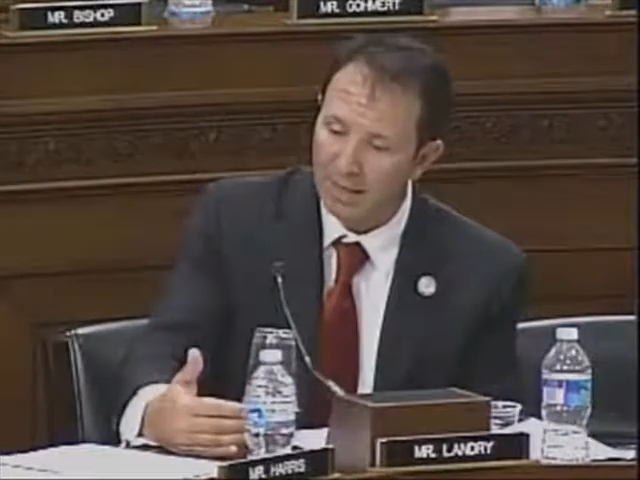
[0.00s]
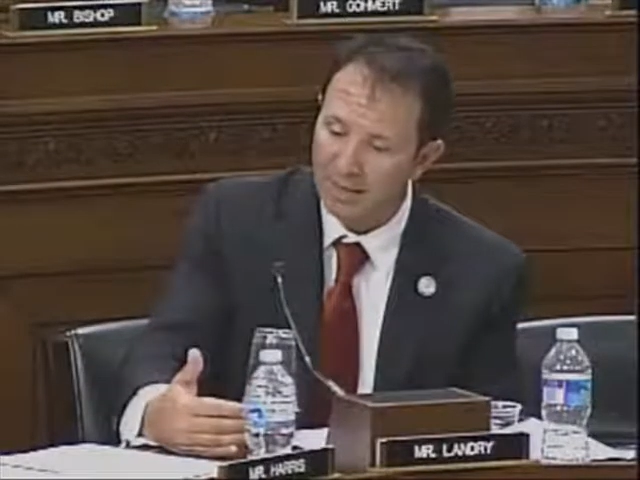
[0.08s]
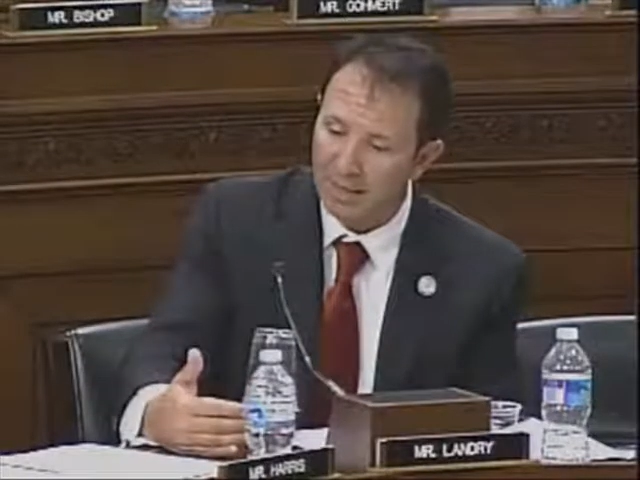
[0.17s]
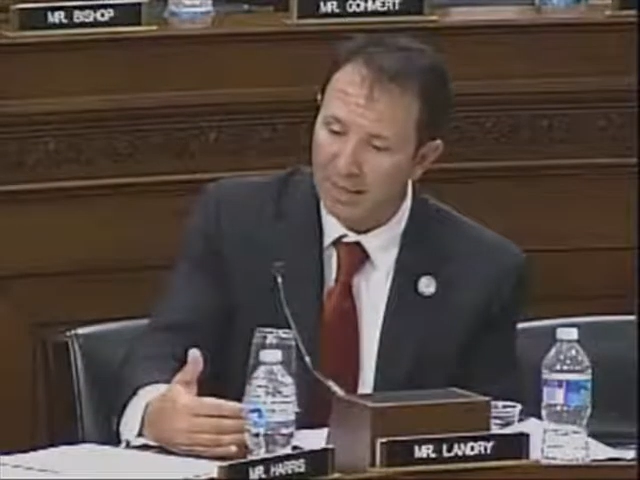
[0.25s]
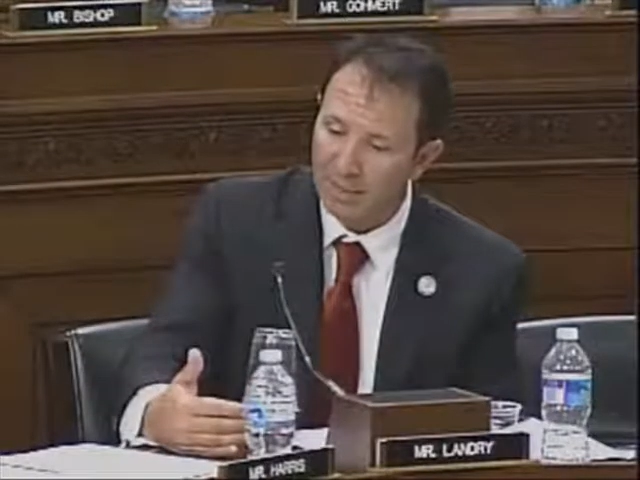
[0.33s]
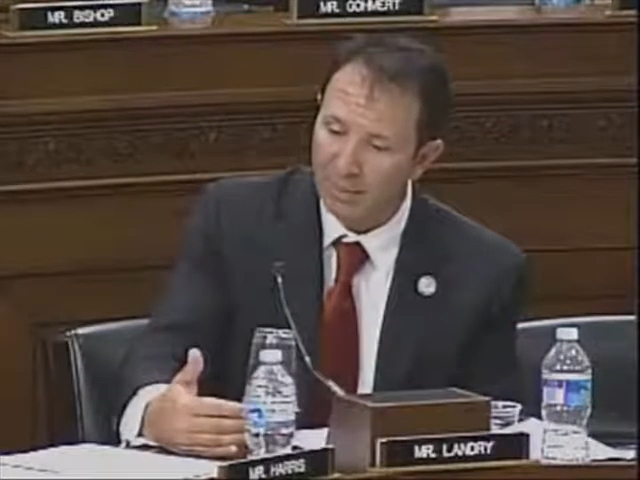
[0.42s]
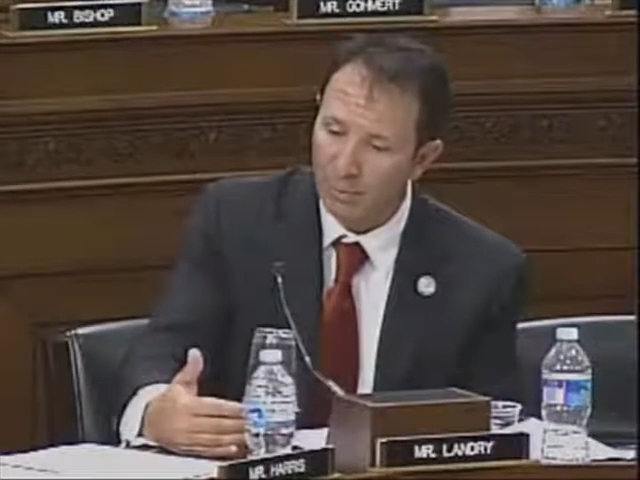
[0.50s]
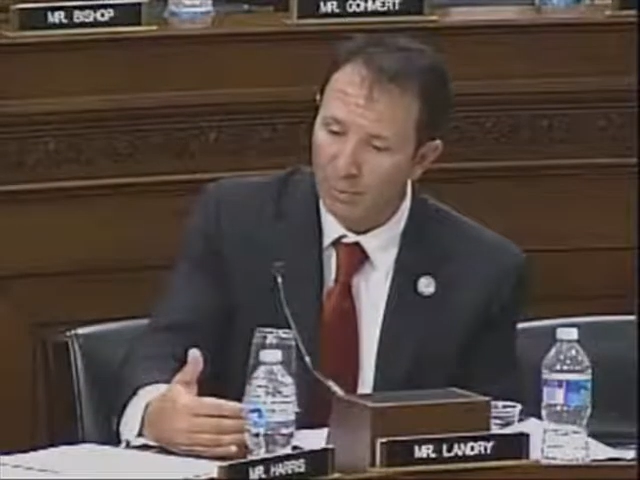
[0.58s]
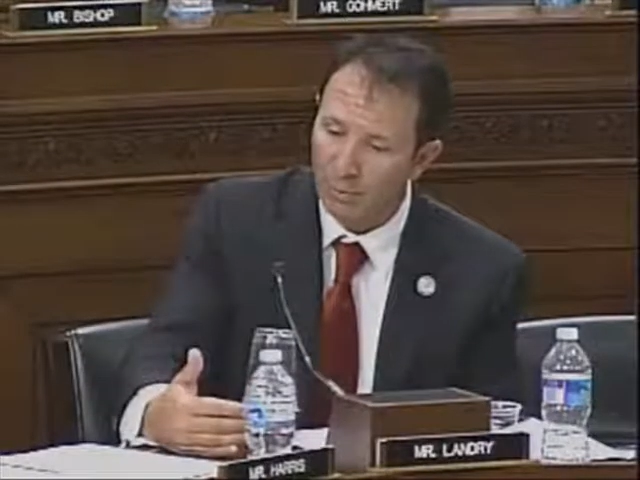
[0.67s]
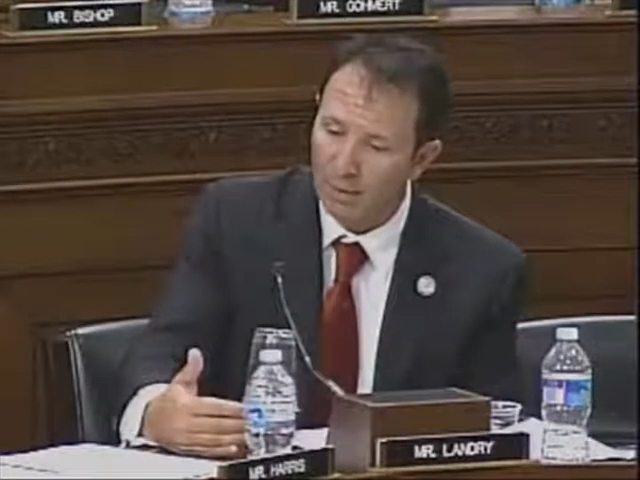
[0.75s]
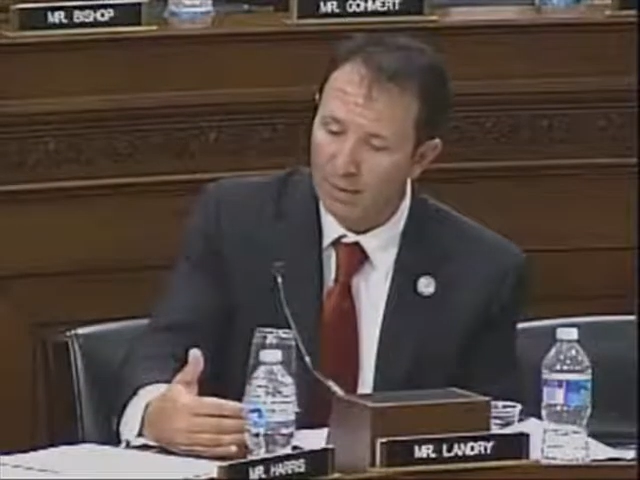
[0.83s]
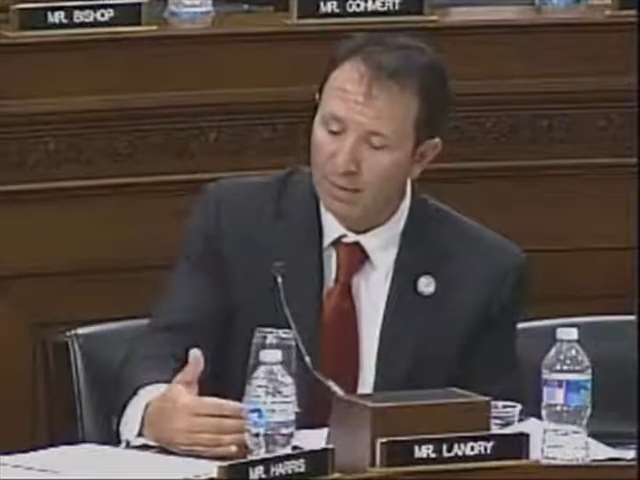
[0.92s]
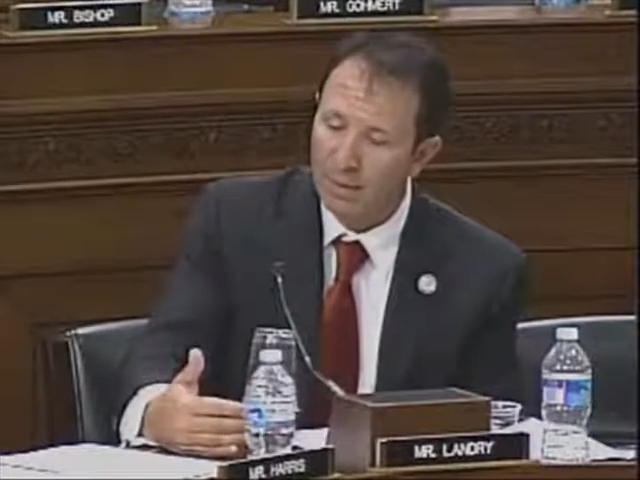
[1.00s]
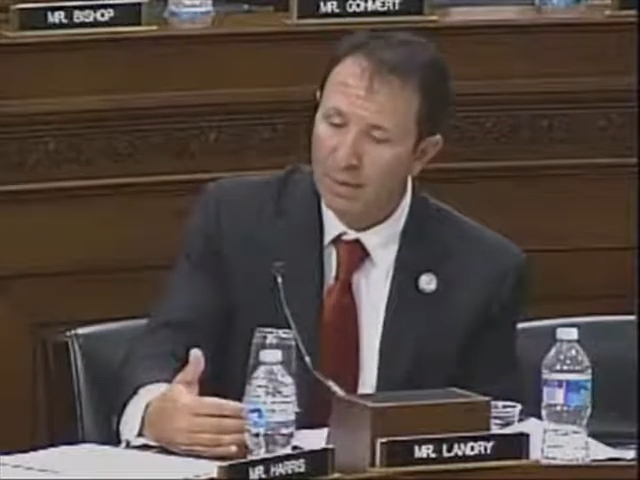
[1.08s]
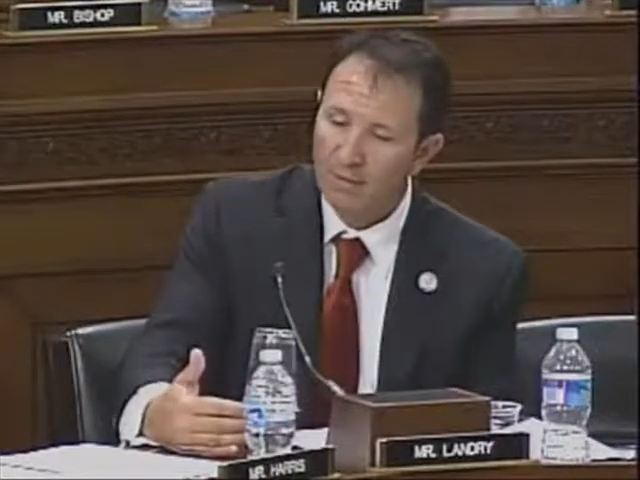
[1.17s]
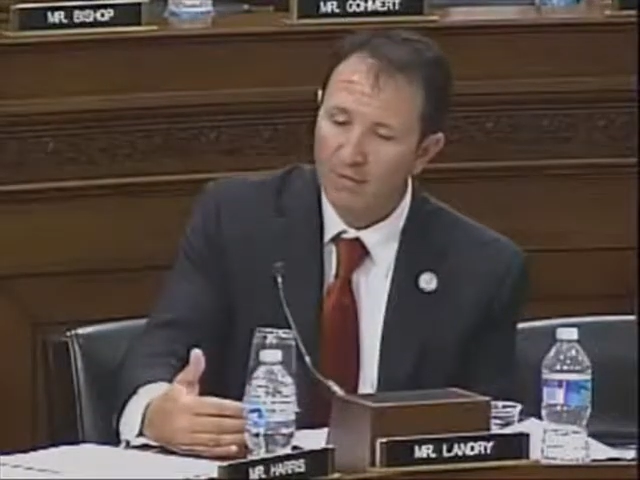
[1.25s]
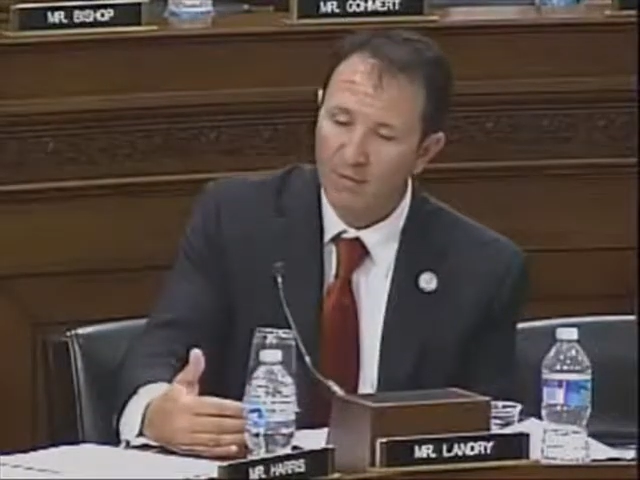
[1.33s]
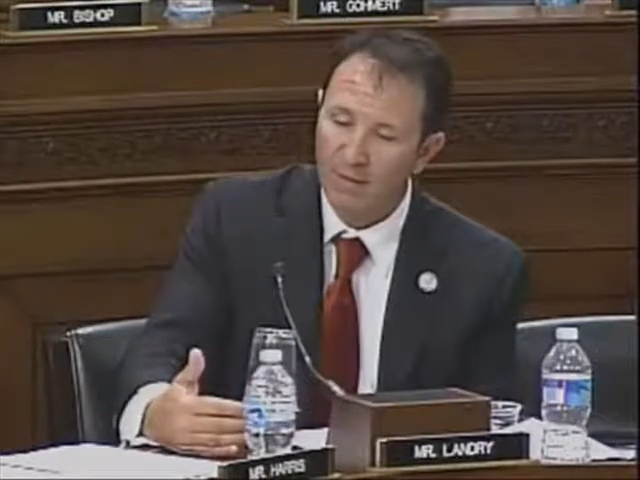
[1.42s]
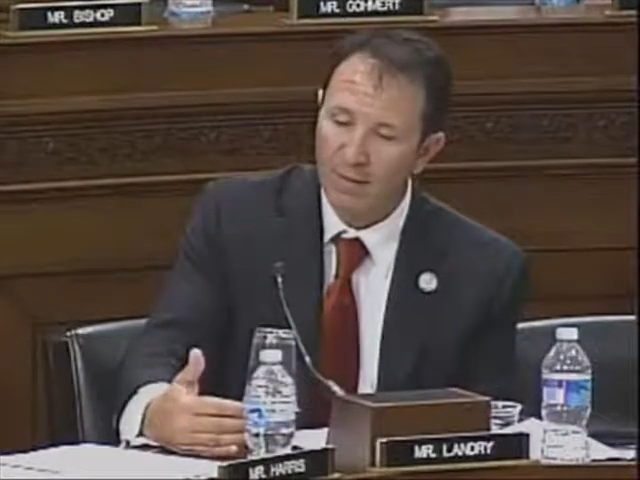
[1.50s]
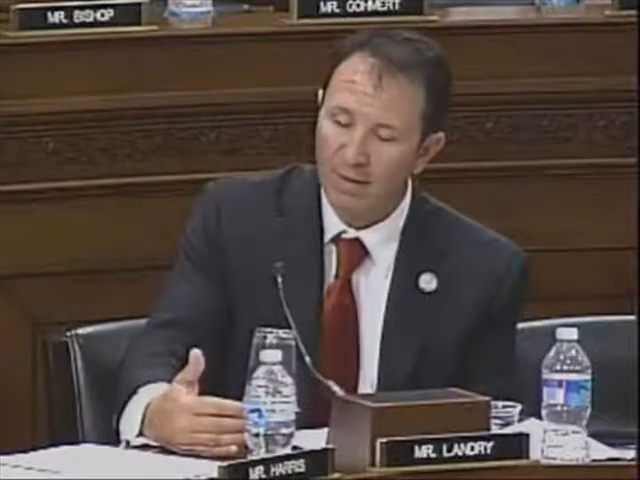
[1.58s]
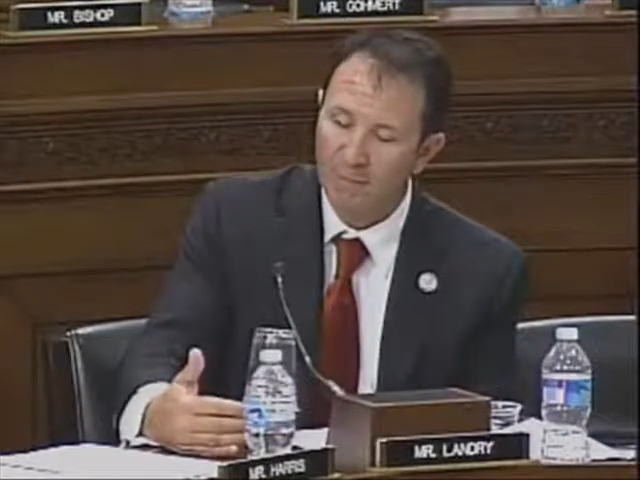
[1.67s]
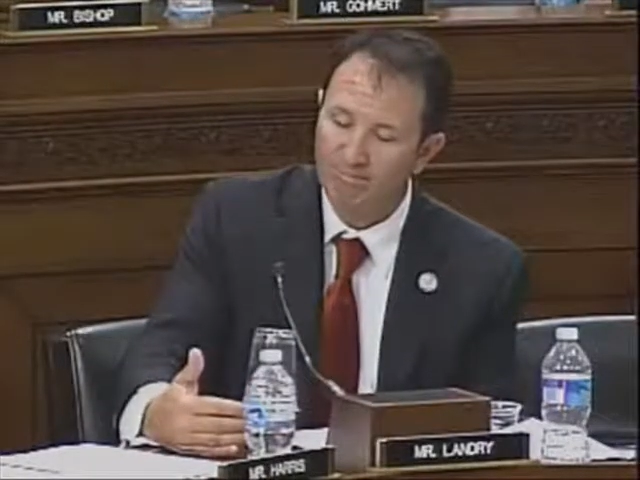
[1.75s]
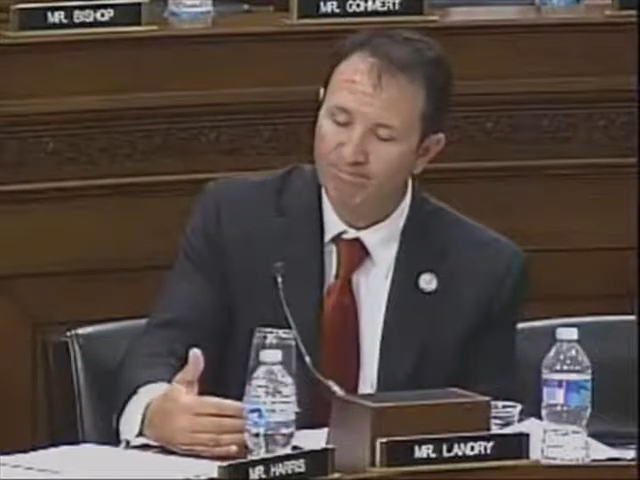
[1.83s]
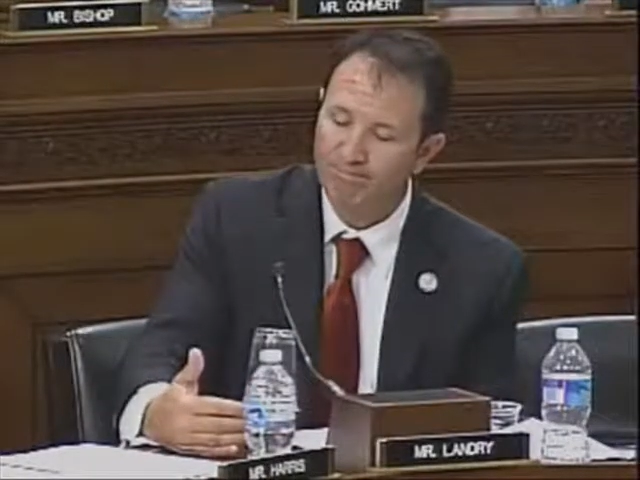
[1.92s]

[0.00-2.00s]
standpoint, from a